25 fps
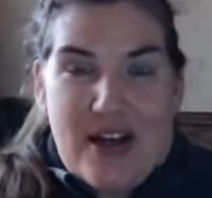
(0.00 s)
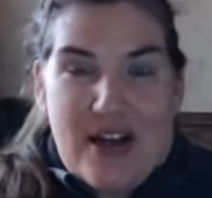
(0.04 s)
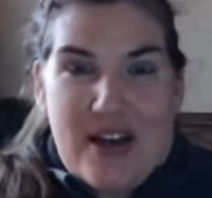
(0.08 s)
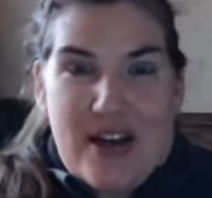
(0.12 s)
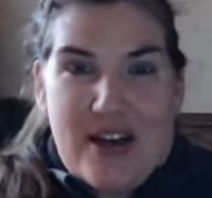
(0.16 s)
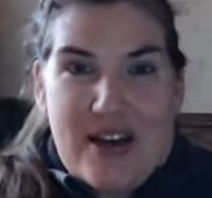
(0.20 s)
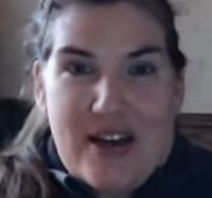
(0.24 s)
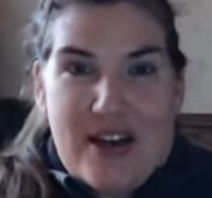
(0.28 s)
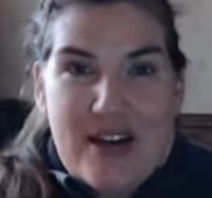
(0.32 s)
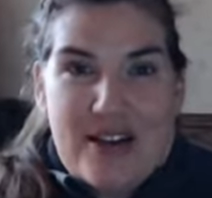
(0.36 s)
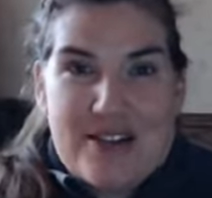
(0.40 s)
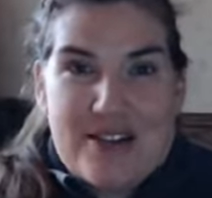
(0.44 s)

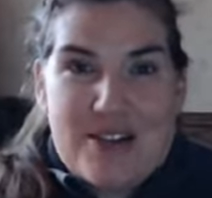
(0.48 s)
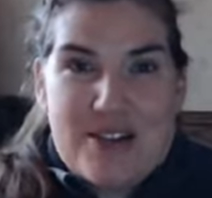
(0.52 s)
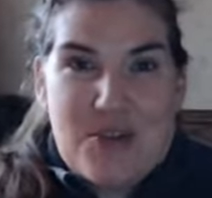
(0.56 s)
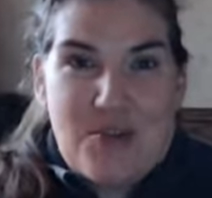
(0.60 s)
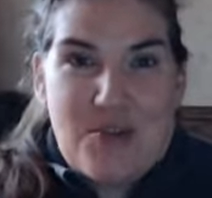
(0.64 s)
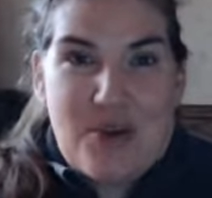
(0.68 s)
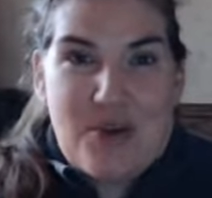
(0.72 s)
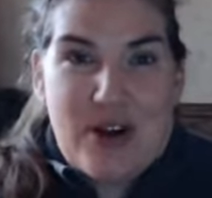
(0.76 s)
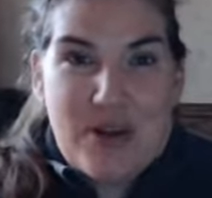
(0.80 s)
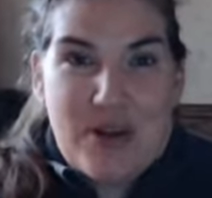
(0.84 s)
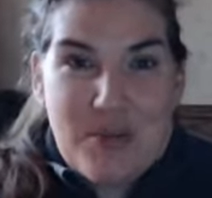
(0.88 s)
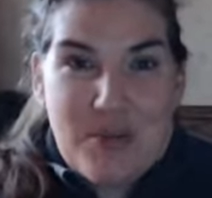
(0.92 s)
As you
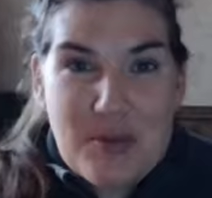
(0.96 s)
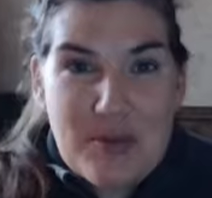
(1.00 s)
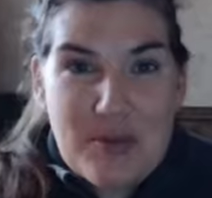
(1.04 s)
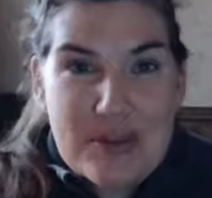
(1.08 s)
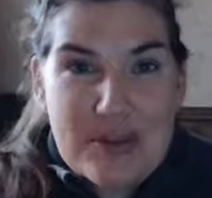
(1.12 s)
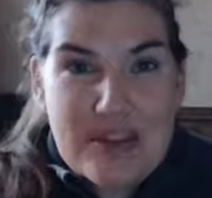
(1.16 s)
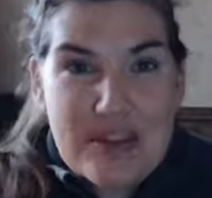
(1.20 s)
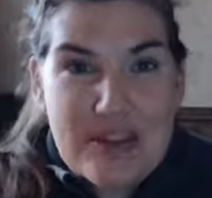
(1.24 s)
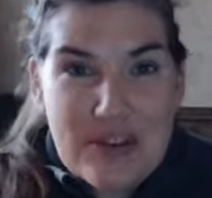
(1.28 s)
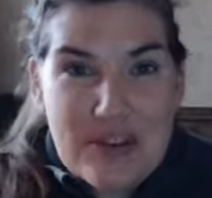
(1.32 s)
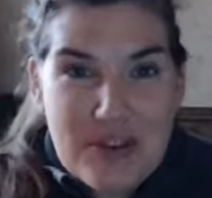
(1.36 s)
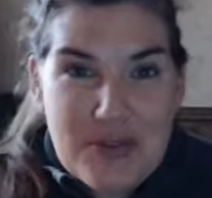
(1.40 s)

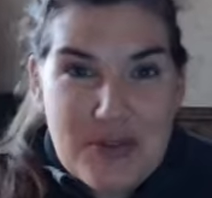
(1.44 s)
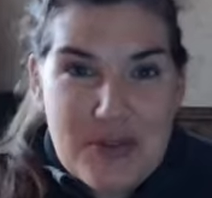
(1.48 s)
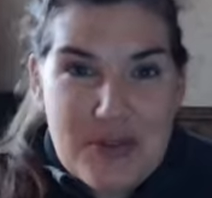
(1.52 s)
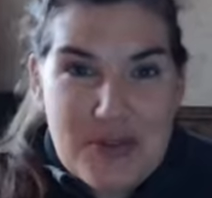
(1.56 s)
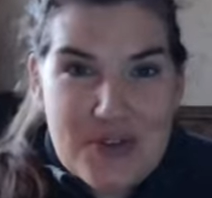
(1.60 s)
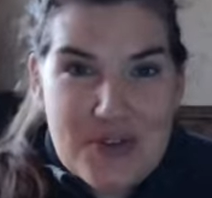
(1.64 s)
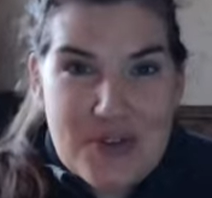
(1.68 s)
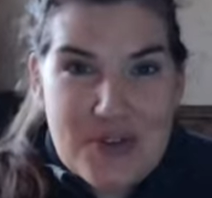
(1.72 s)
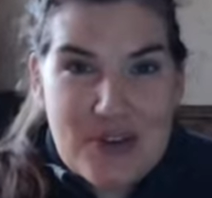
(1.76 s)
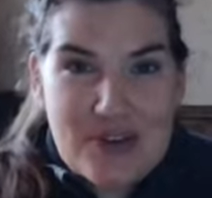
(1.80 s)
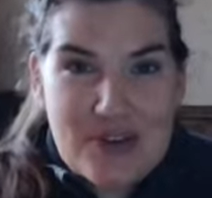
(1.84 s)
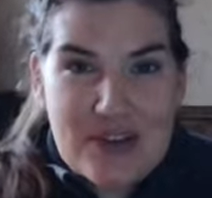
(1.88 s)
probably know, if you've
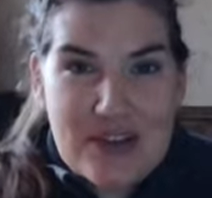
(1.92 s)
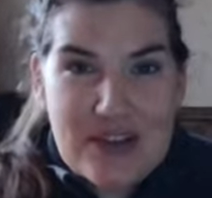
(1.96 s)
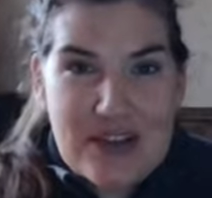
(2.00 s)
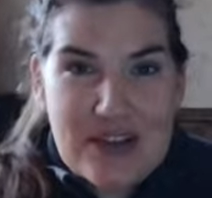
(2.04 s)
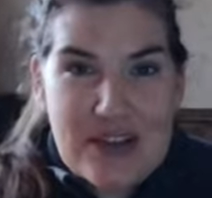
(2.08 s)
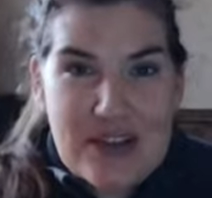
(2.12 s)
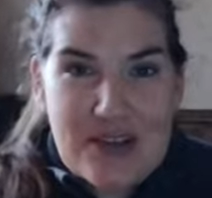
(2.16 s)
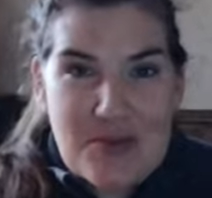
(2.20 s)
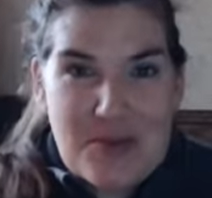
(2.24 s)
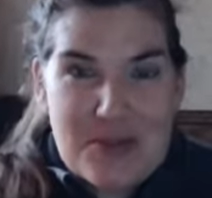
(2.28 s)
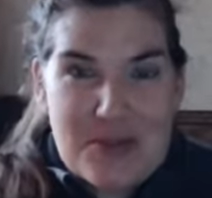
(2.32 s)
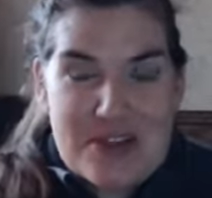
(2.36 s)
sold
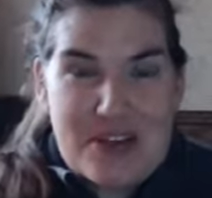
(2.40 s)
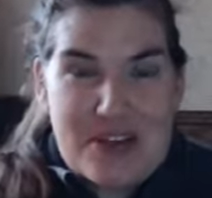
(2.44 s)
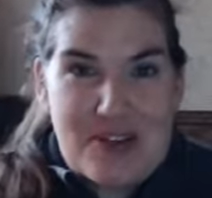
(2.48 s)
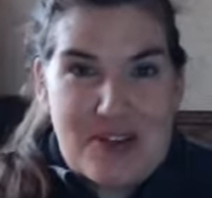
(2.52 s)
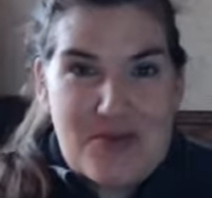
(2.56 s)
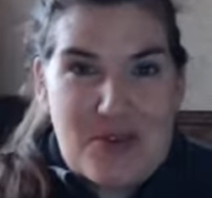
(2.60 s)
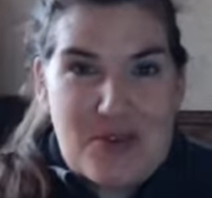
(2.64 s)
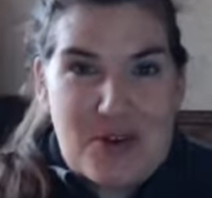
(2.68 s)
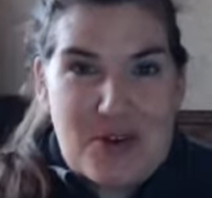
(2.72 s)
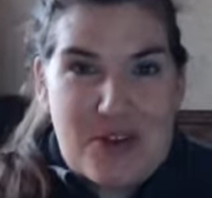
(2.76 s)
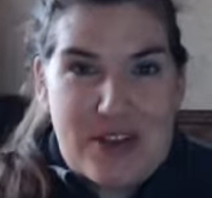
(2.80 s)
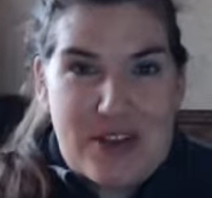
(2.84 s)
on
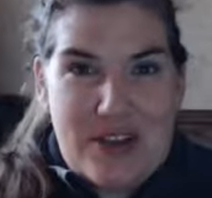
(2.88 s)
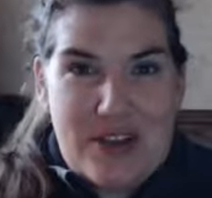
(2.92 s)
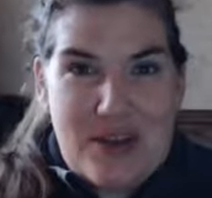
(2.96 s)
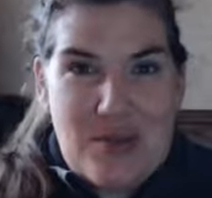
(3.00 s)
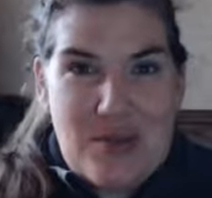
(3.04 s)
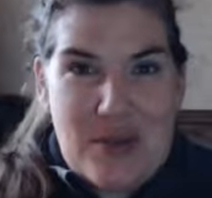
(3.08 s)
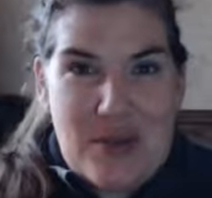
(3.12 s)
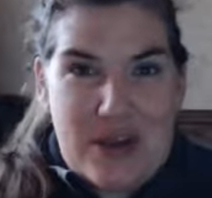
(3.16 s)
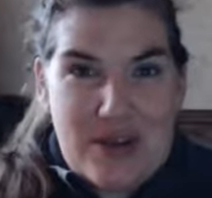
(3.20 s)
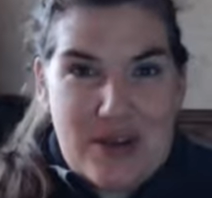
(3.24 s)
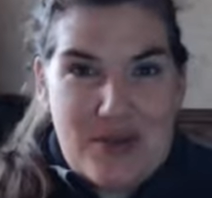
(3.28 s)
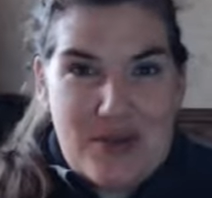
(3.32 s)
Amazon for any
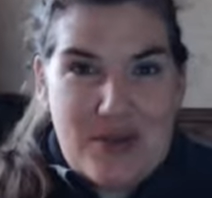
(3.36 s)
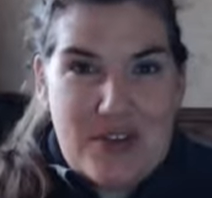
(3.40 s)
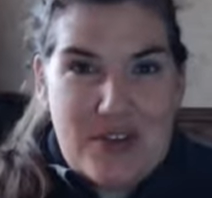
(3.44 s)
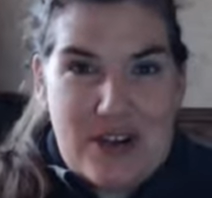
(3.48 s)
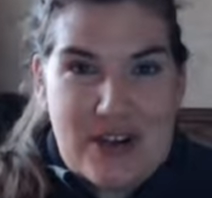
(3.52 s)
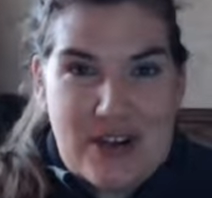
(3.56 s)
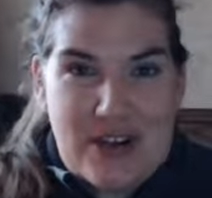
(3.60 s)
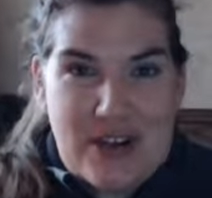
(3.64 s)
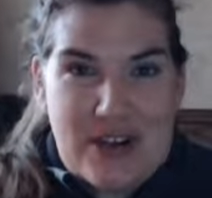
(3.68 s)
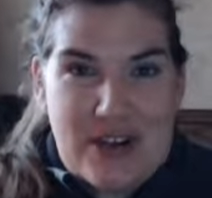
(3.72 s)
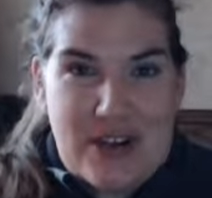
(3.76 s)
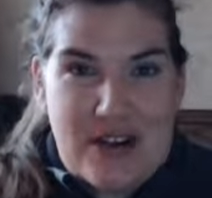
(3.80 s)
amount of
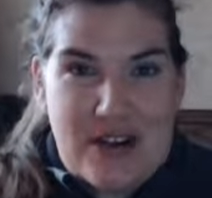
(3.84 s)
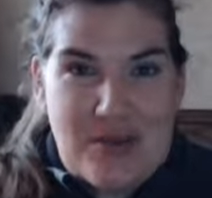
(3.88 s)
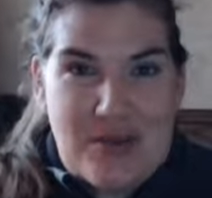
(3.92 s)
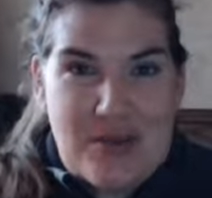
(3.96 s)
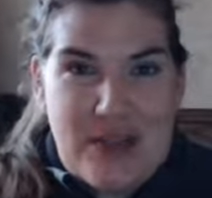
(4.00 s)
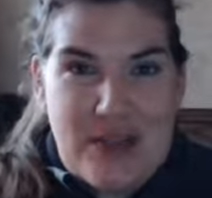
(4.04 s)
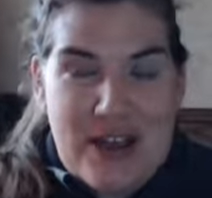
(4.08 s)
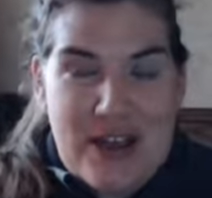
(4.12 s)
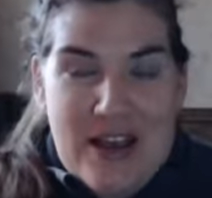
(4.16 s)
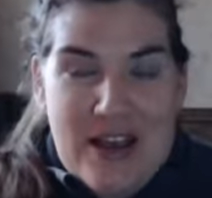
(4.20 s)
time,